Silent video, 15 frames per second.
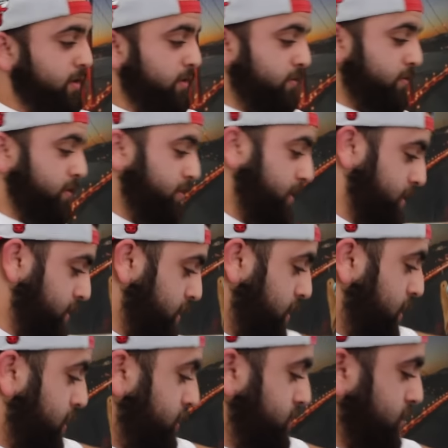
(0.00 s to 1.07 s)
You feel me?
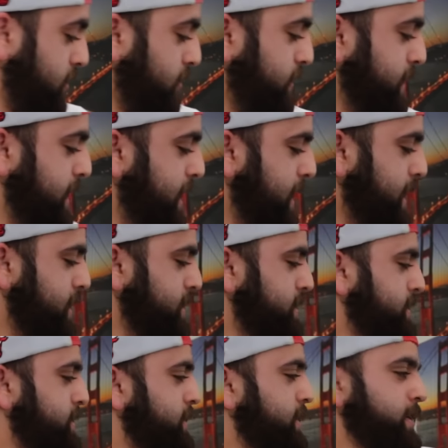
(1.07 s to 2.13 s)
So
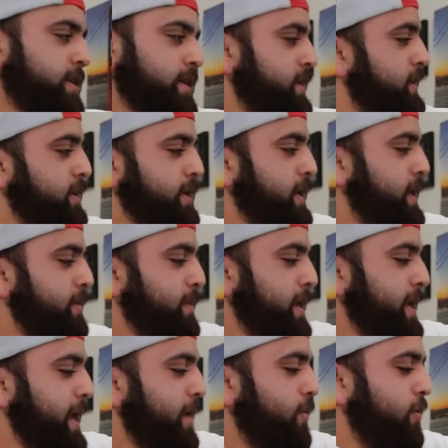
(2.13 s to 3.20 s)
these, I
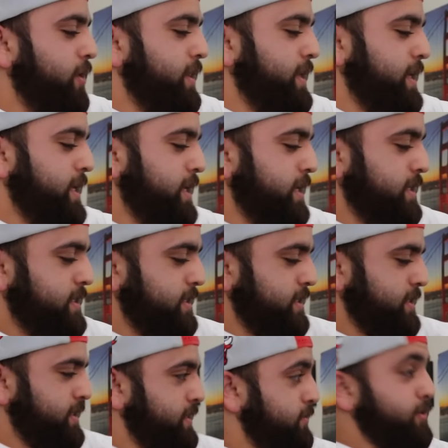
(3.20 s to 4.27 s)
mean, I wore
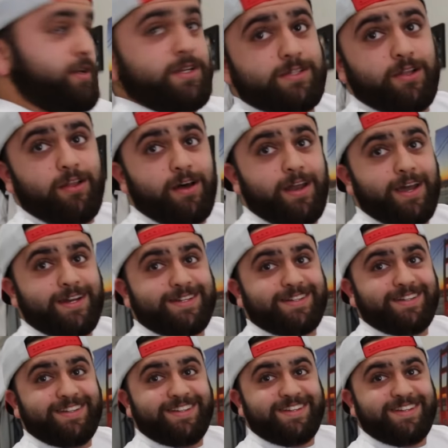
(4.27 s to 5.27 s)
these. I wore these a lot actually.